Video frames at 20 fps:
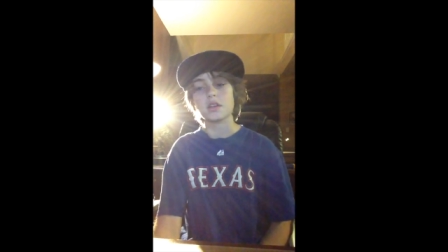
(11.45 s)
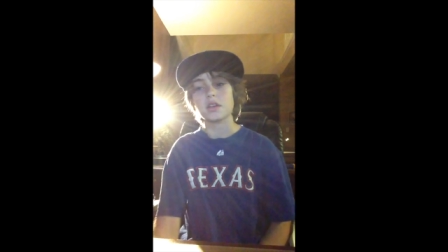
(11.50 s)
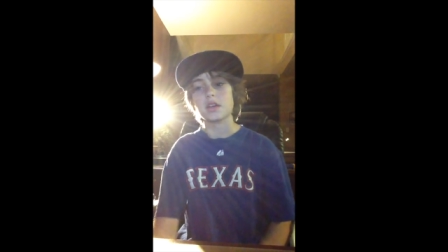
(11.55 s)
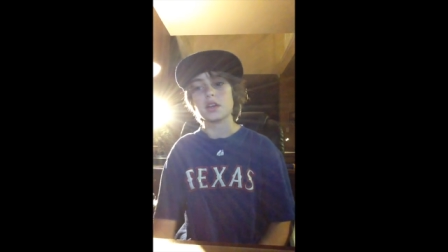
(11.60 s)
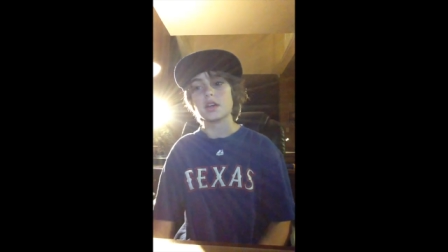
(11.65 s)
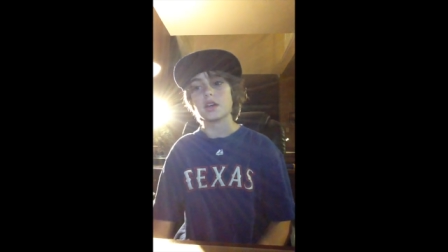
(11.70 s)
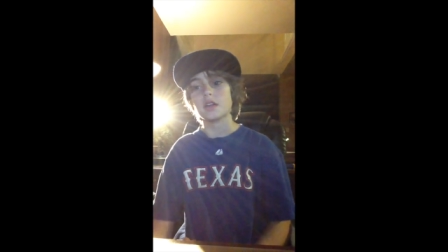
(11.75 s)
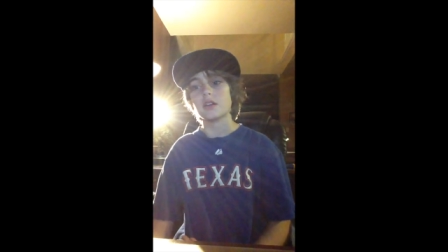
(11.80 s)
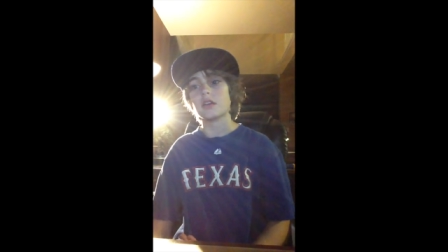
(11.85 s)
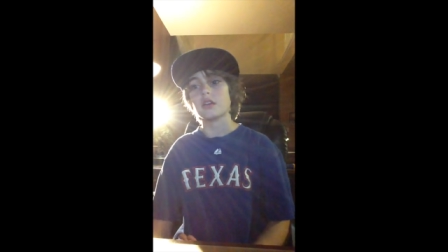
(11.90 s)

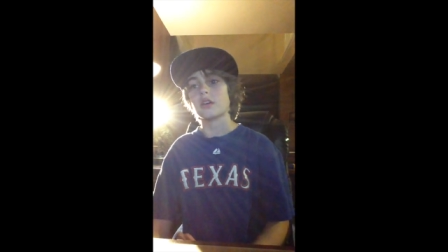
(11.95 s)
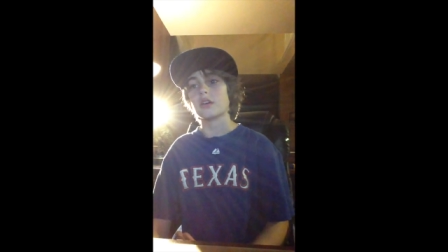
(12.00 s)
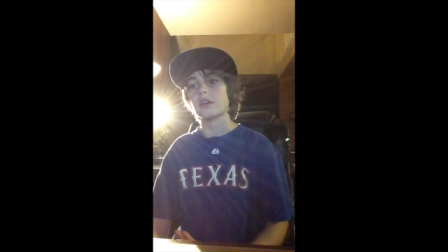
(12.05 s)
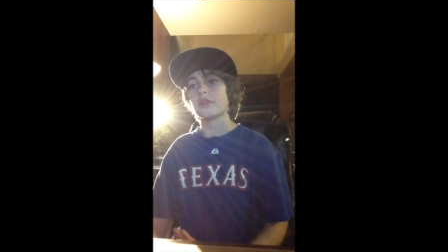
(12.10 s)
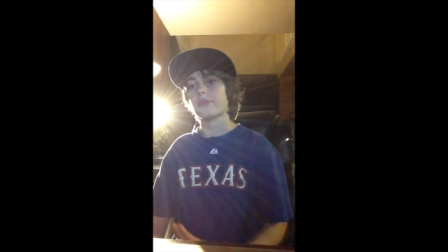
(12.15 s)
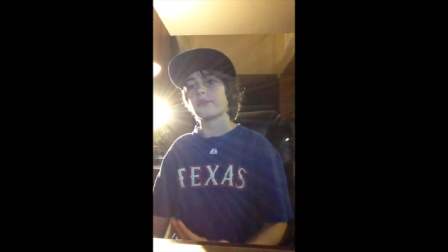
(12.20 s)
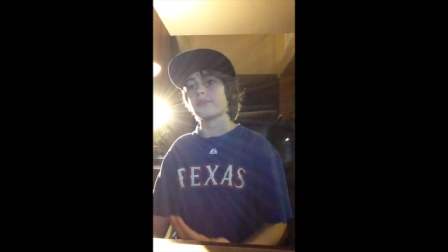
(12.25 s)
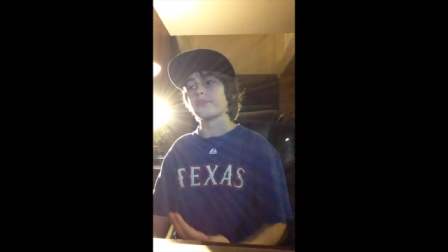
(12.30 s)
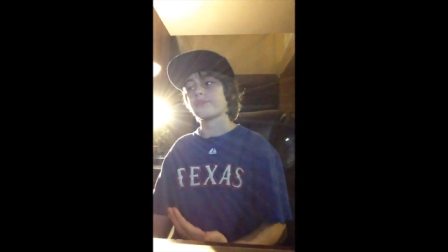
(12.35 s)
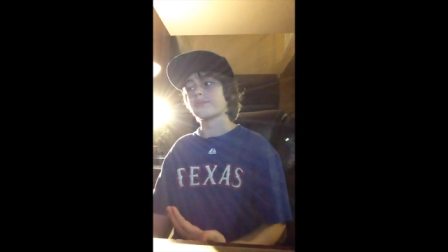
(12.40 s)
and
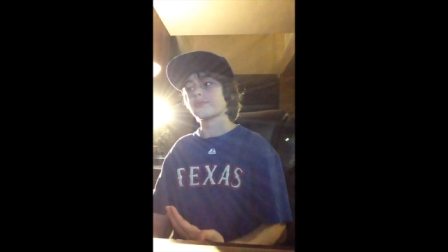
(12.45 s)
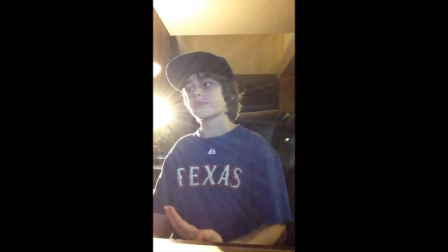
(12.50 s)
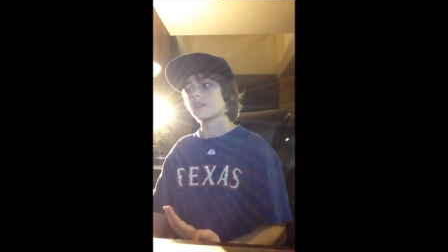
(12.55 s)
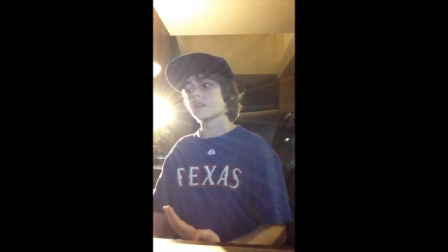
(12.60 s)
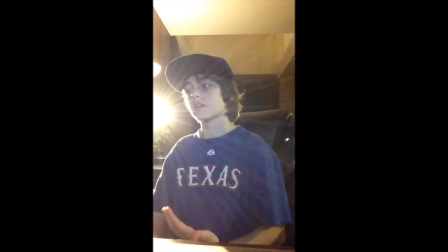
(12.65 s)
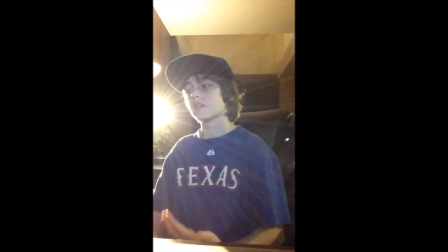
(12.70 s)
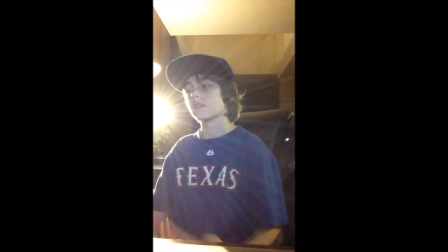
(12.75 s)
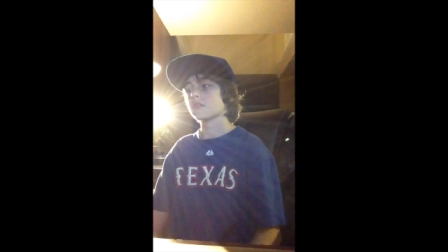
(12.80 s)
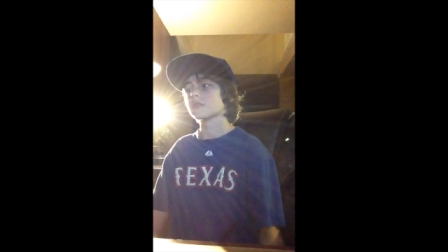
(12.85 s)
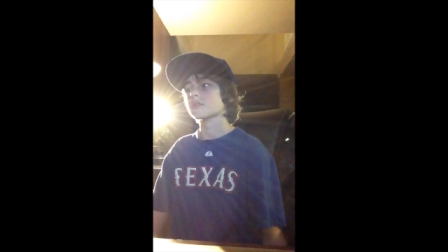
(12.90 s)

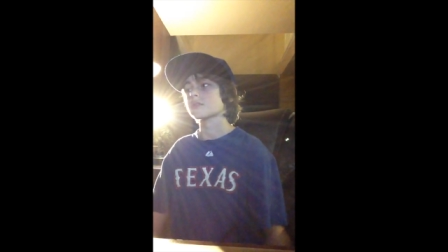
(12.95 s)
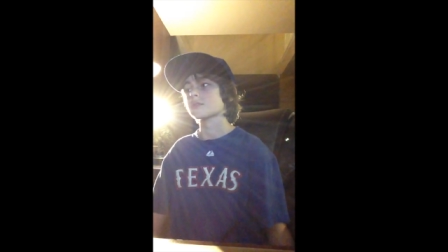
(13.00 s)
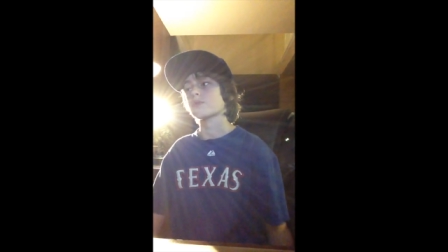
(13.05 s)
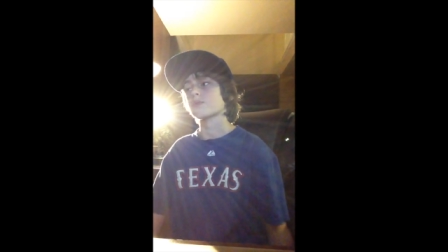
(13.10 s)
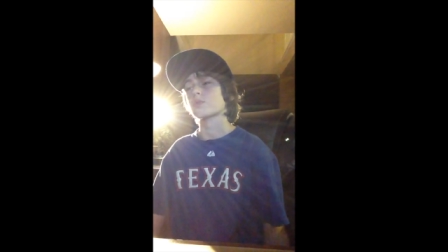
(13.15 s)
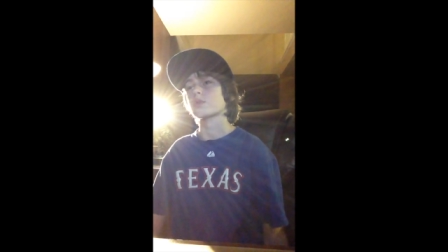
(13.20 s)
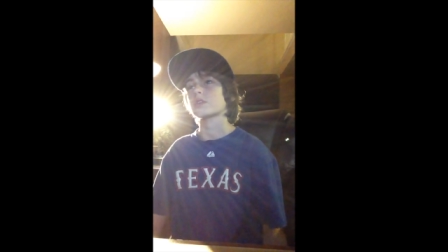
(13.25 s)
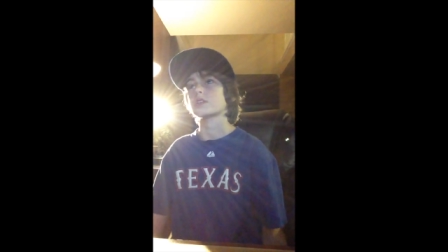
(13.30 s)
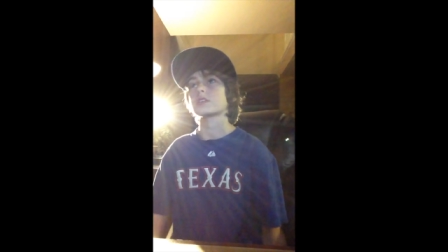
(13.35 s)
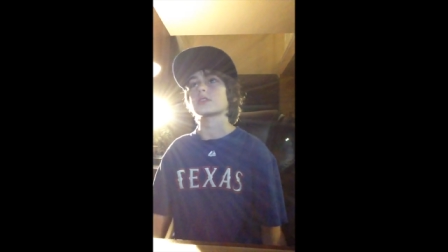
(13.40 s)
I heard this
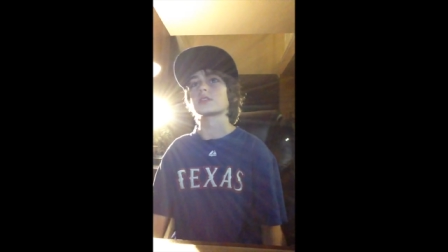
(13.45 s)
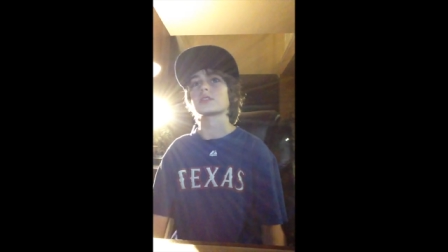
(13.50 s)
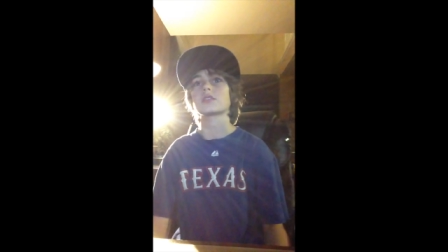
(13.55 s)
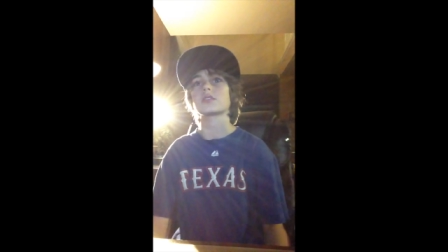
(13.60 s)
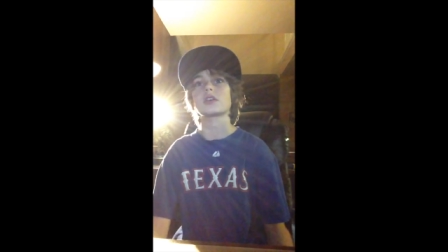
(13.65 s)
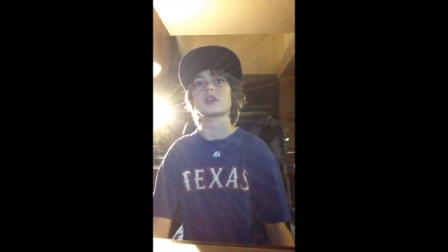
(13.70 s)
voice.